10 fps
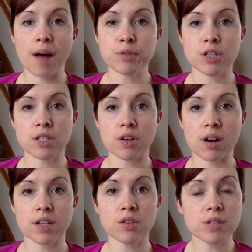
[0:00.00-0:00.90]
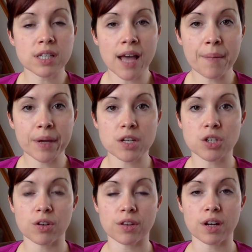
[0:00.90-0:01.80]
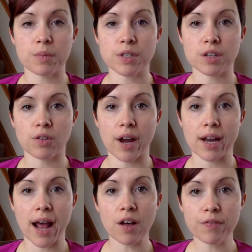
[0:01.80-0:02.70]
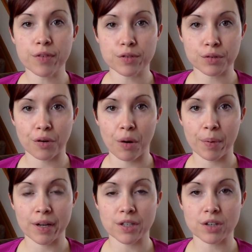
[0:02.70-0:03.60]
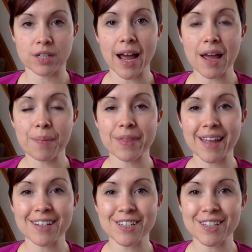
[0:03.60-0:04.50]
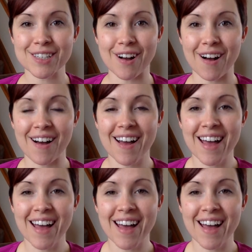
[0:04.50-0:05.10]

She started using that because she heard that it was a great health food to incorporate into your diet, but then she saw